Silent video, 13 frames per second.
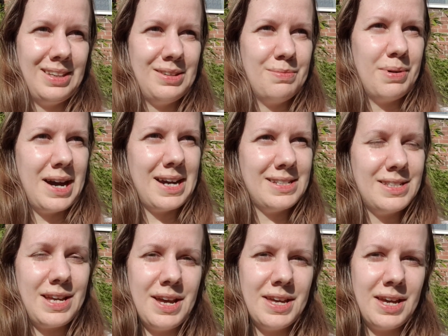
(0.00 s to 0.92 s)
by
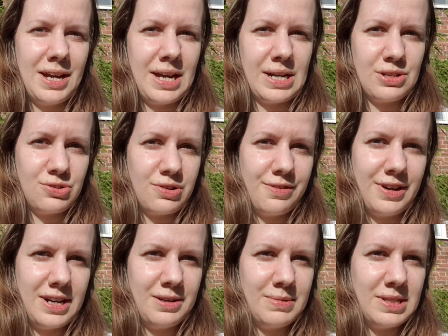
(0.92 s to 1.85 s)
taking extra
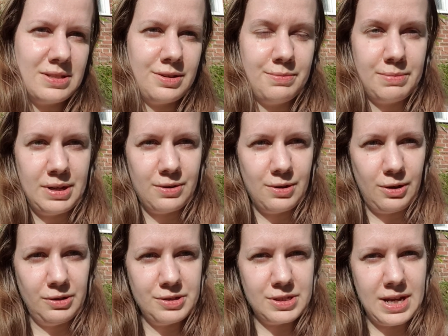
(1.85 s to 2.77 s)
vitamins and
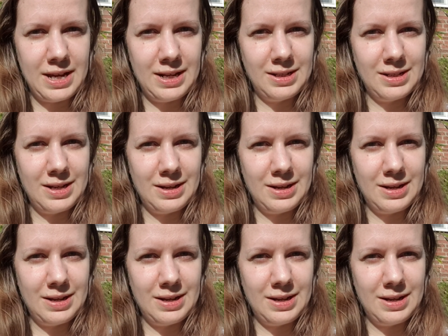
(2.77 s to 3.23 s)
minerals, and